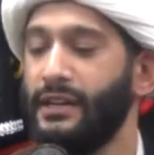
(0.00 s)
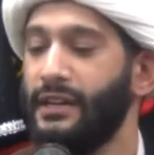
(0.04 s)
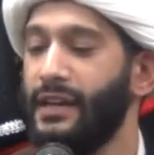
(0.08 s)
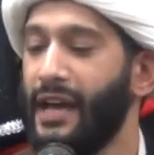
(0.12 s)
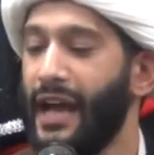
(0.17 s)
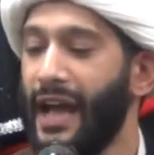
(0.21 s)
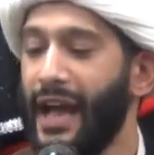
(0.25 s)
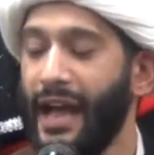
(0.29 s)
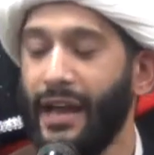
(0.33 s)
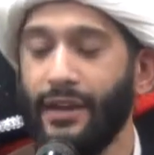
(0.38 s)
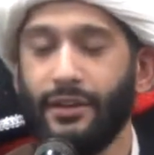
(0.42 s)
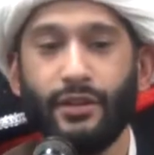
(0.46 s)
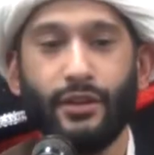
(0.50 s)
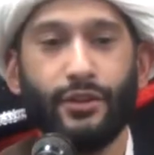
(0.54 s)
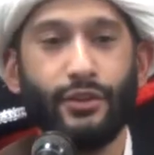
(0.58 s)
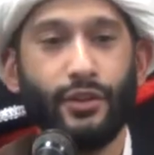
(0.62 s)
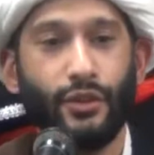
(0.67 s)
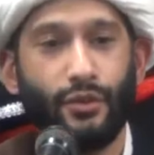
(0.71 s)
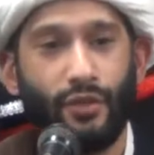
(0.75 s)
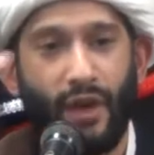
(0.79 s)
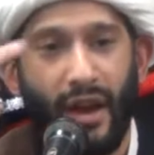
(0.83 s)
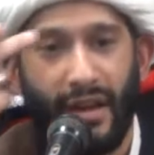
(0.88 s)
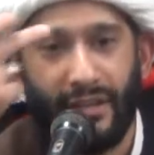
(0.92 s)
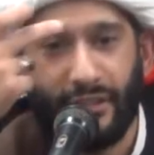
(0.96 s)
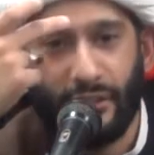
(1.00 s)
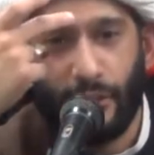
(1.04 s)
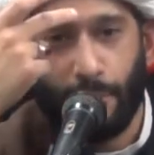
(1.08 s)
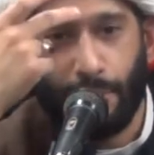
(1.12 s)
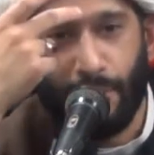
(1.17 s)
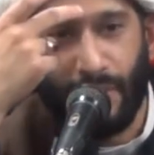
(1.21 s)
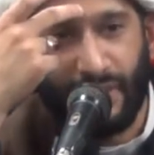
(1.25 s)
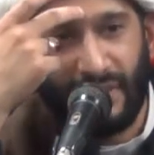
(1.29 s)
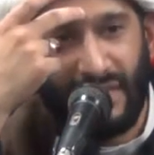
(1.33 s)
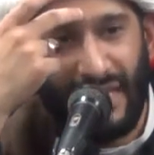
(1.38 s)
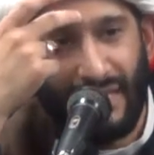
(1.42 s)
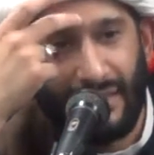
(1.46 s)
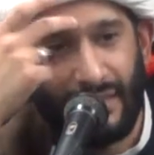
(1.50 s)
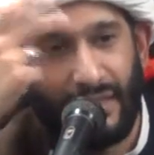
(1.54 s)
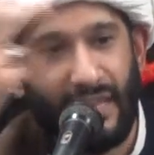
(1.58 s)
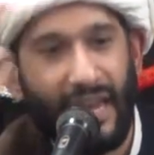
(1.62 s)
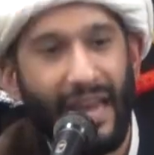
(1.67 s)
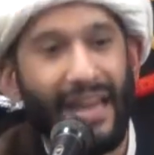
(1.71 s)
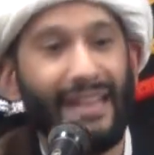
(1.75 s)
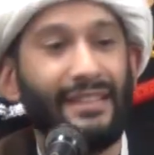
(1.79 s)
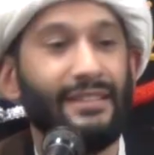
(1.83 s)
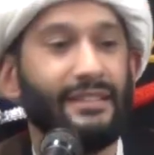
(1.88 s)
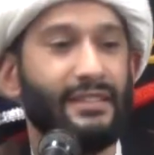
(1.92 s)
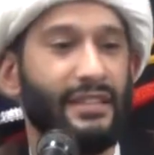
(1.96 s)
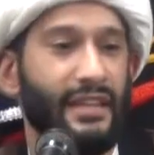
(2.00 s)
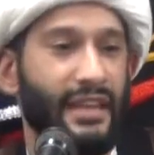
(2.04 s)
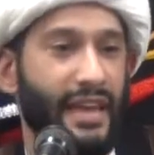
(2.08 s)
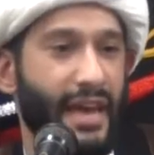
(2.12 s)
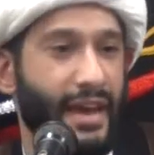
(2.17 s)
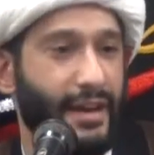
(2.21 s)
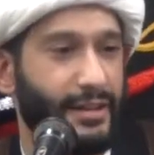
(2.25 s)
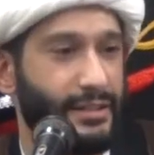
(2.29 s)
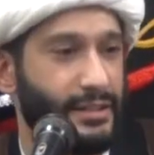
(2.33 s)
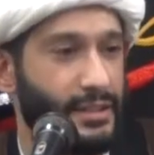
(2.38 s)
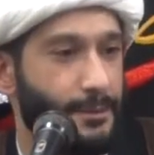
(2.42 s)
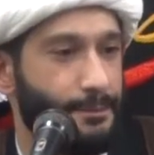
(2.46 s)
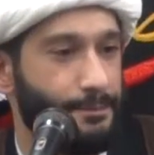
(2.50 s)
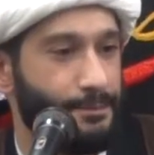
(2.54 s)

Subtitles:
And the right to protect their intellect.